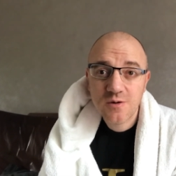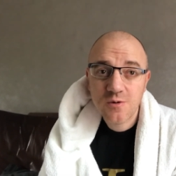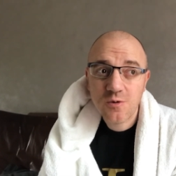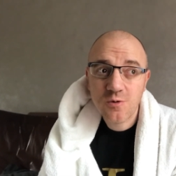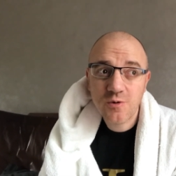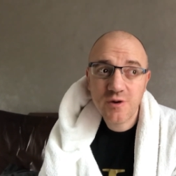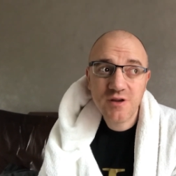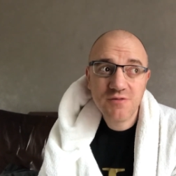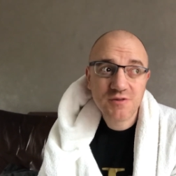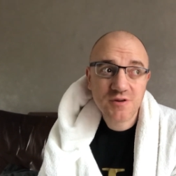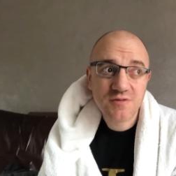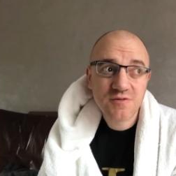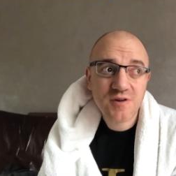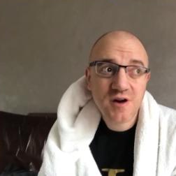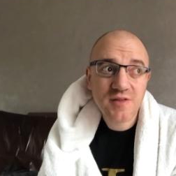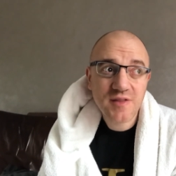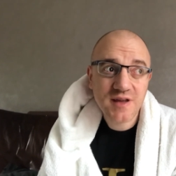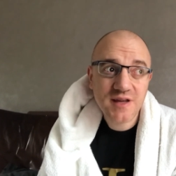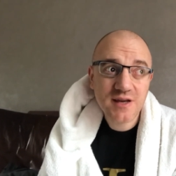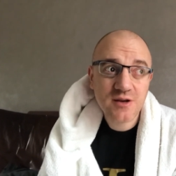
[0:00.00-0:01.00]
or even a
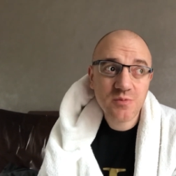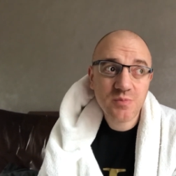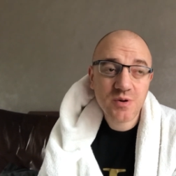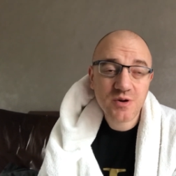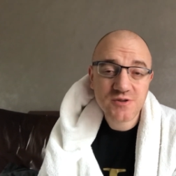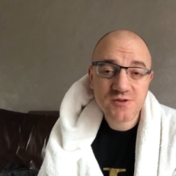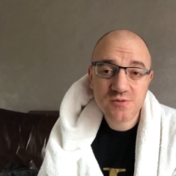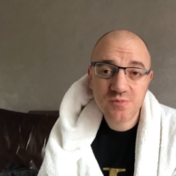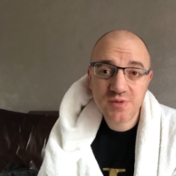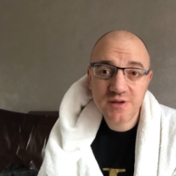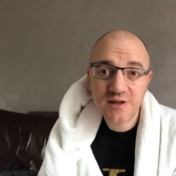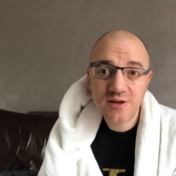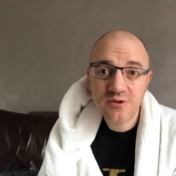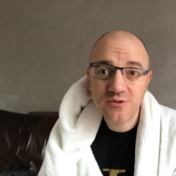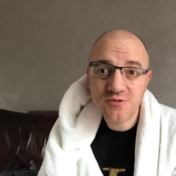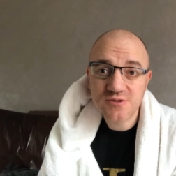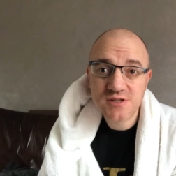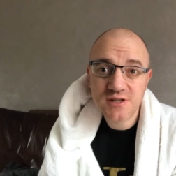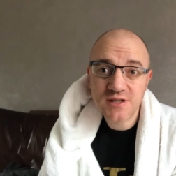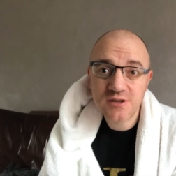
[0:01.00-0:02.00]
fight that he could possibly
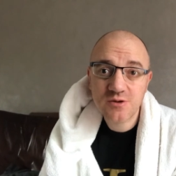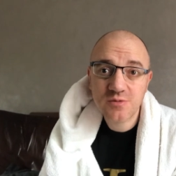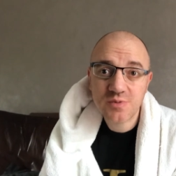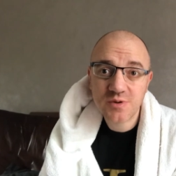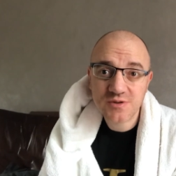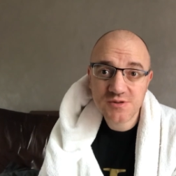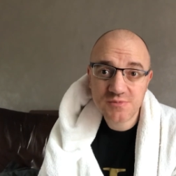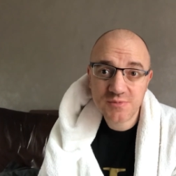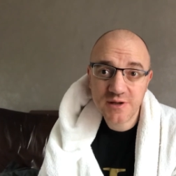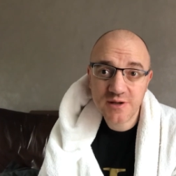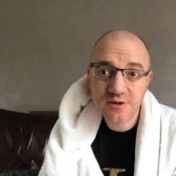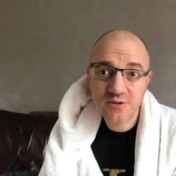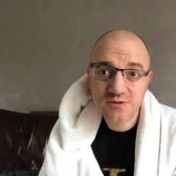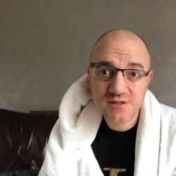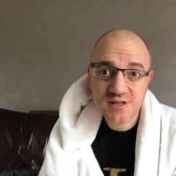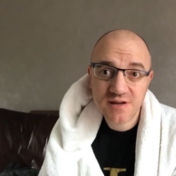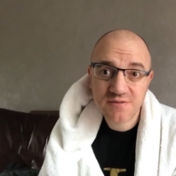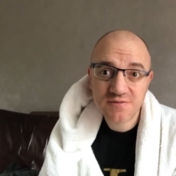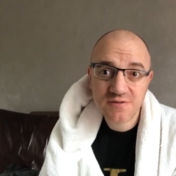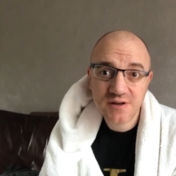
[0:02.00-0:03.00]
lose. He could possibly
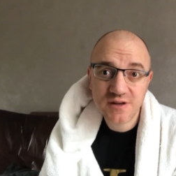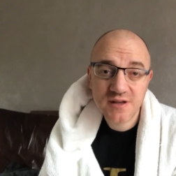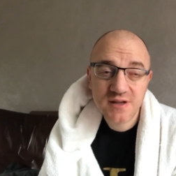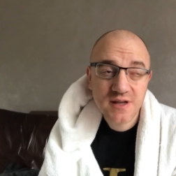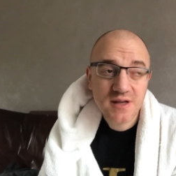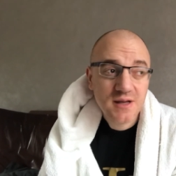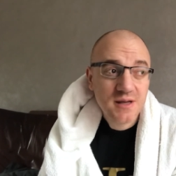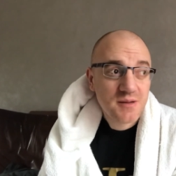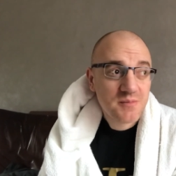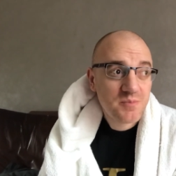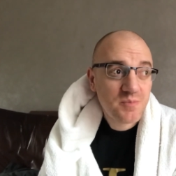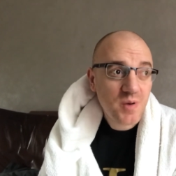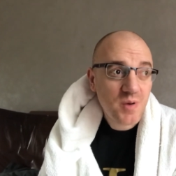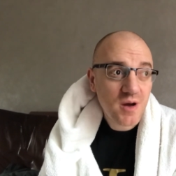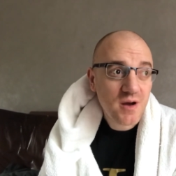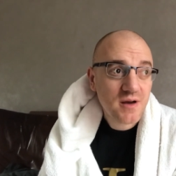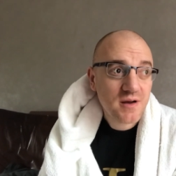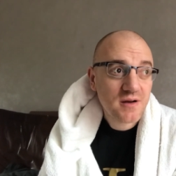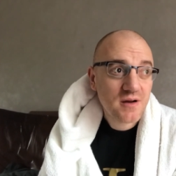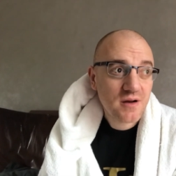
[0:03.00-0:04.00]
lose that fight.
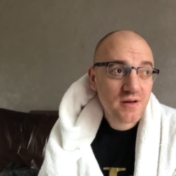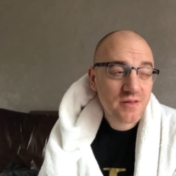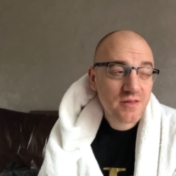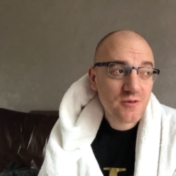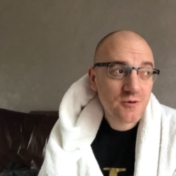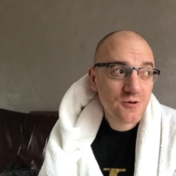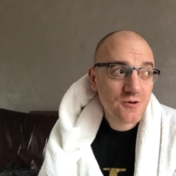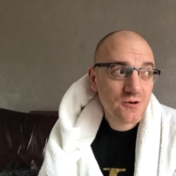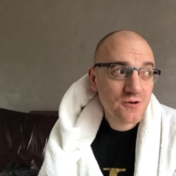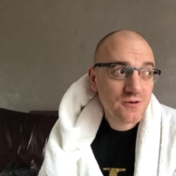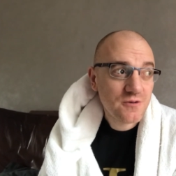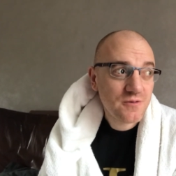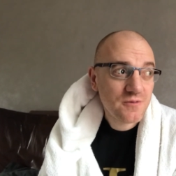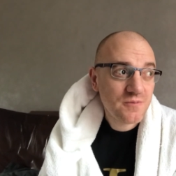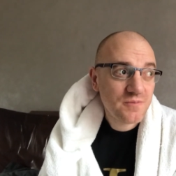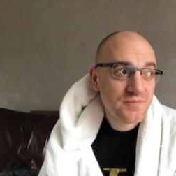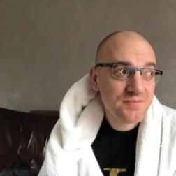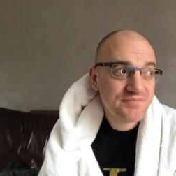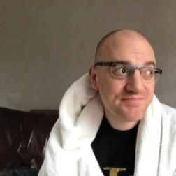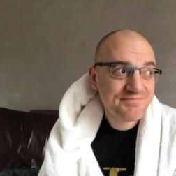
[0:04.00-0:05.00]
But I thought,
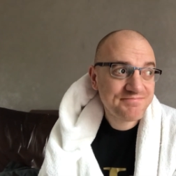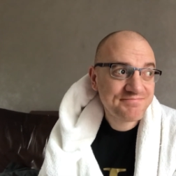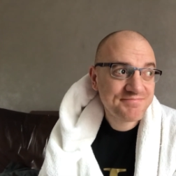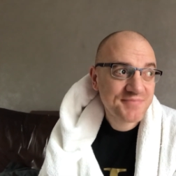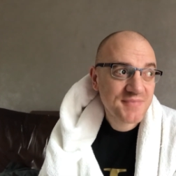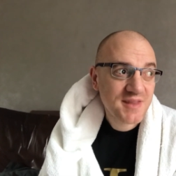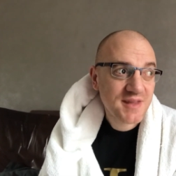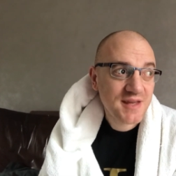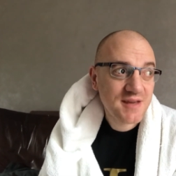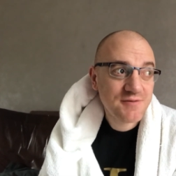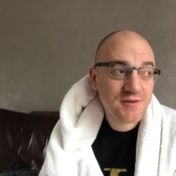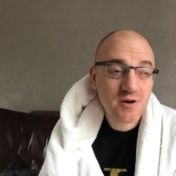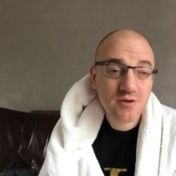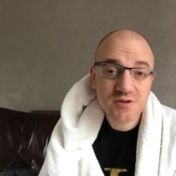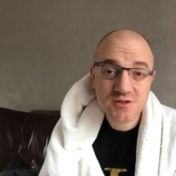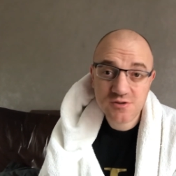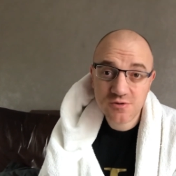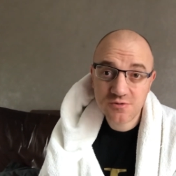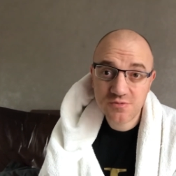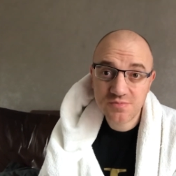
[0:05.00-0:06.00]
if I
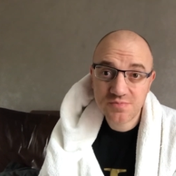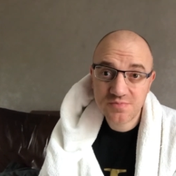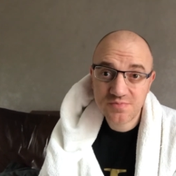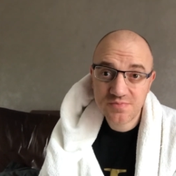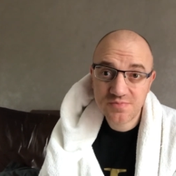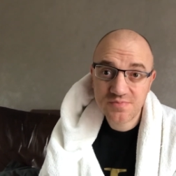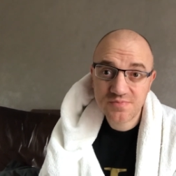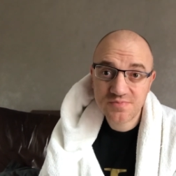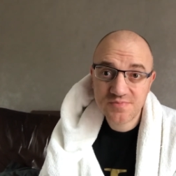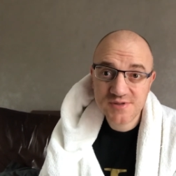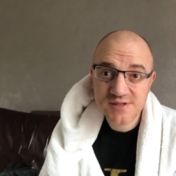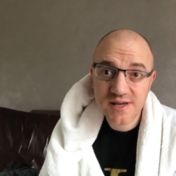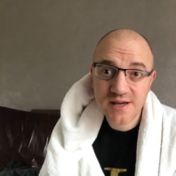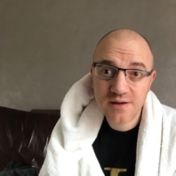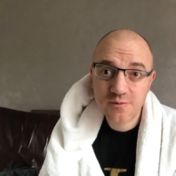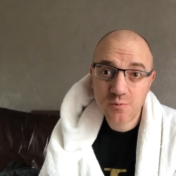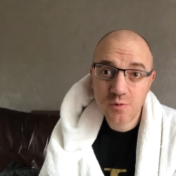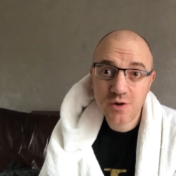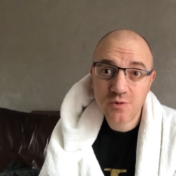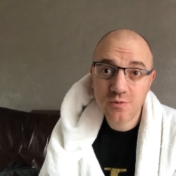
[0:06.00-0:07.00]
was to say
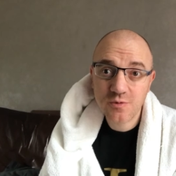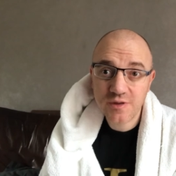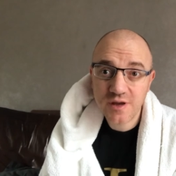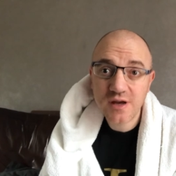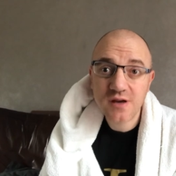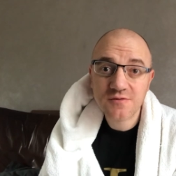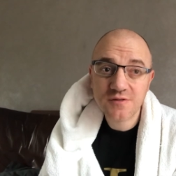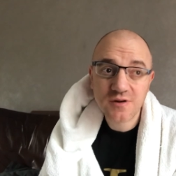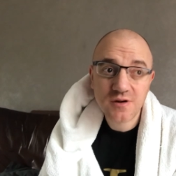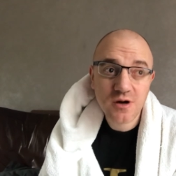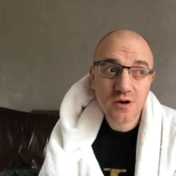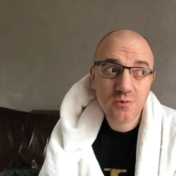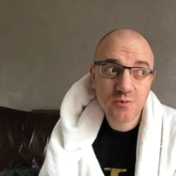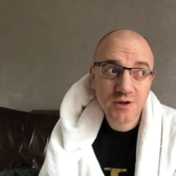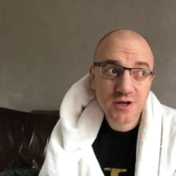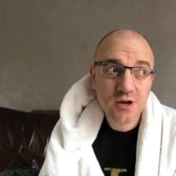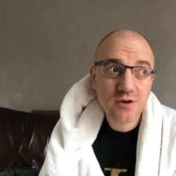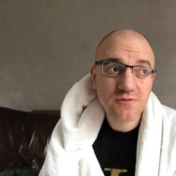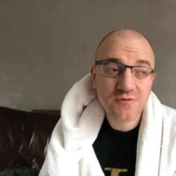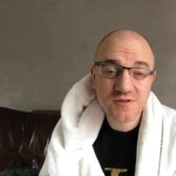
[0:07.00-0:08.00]
one or the other, I would
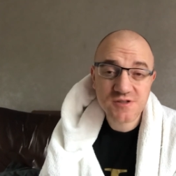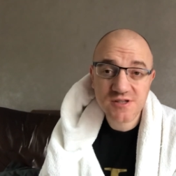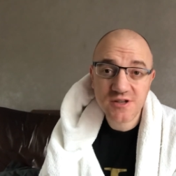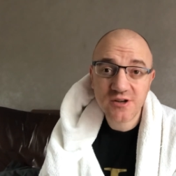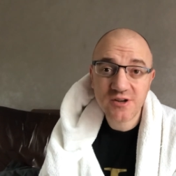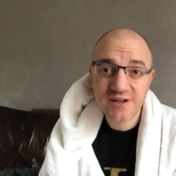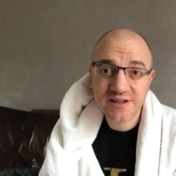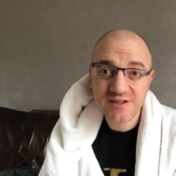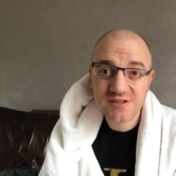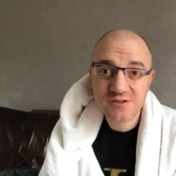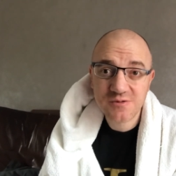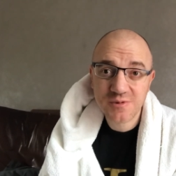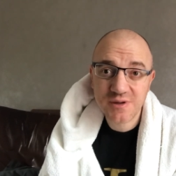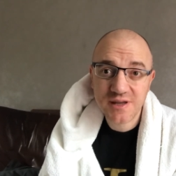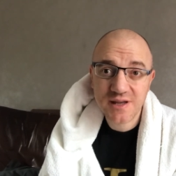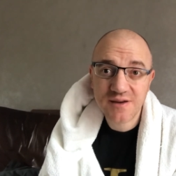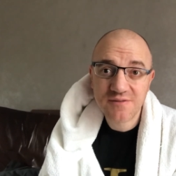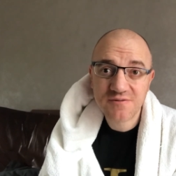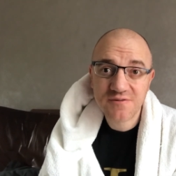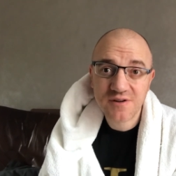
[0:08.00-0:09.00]
go for Sterling to win
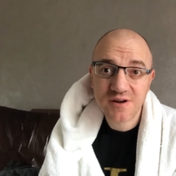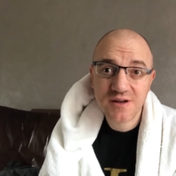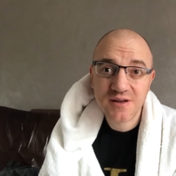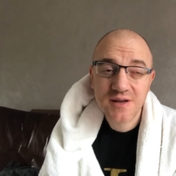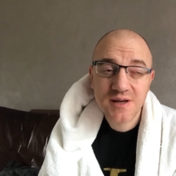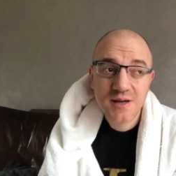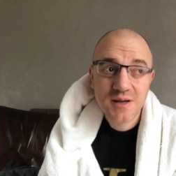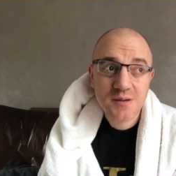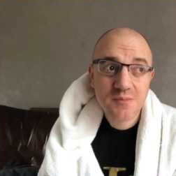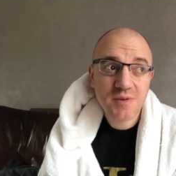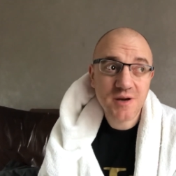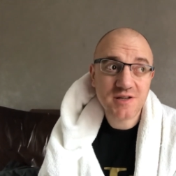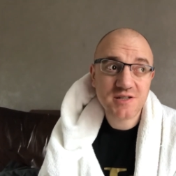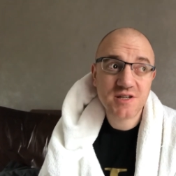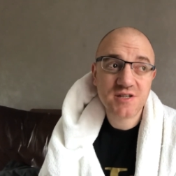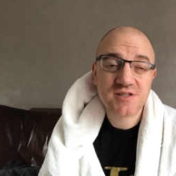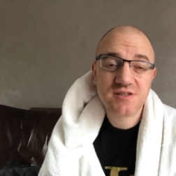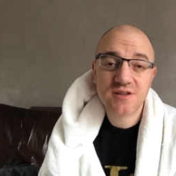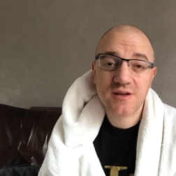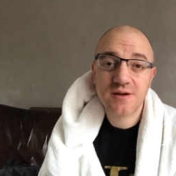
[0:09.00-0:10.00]
that fight. But it's
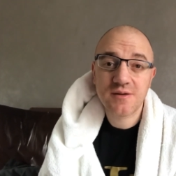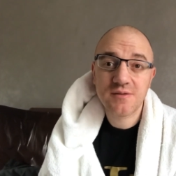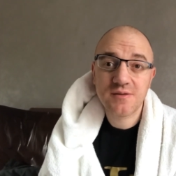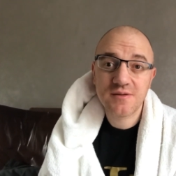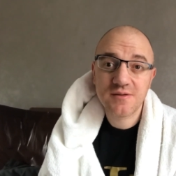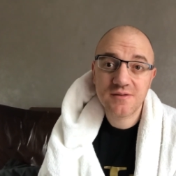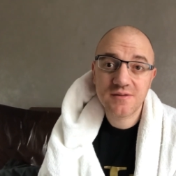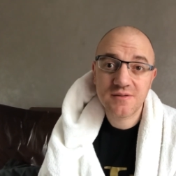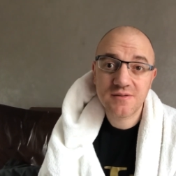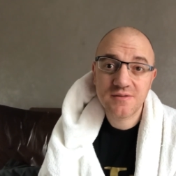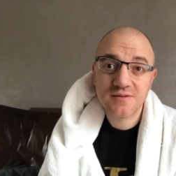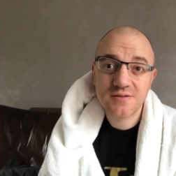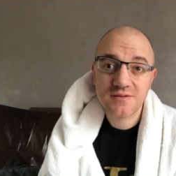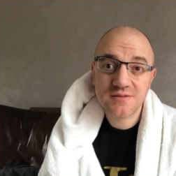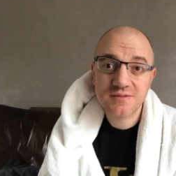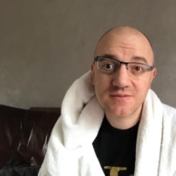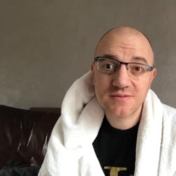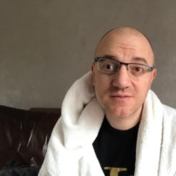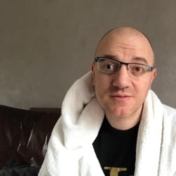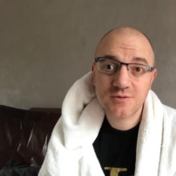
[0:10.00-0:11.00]
just that
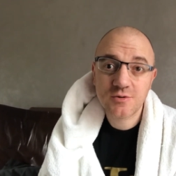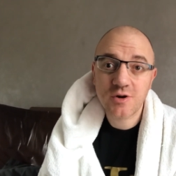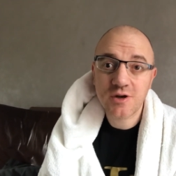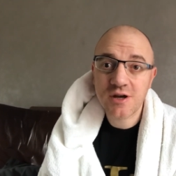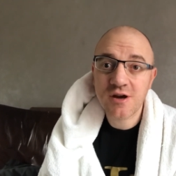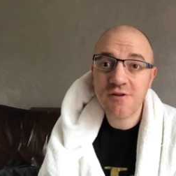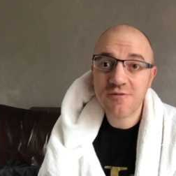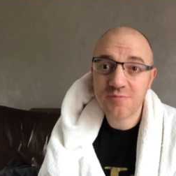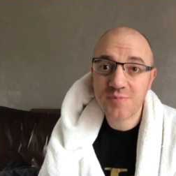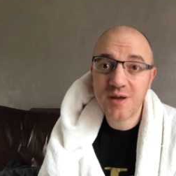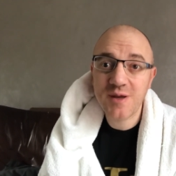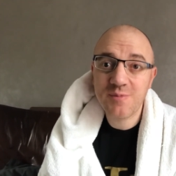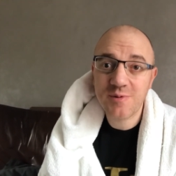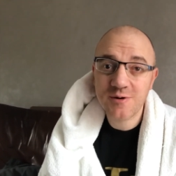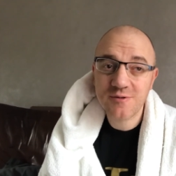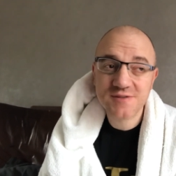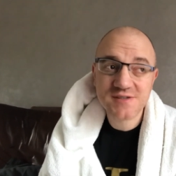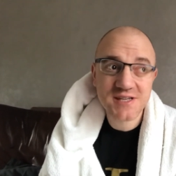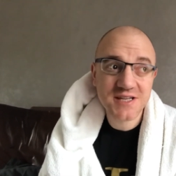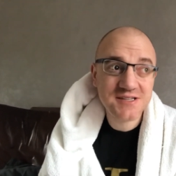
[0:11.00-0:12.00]
not enough people
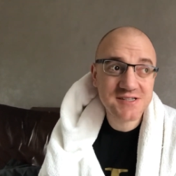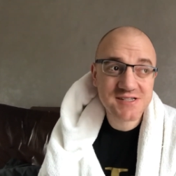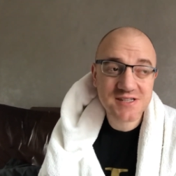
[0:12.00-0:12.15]
have seen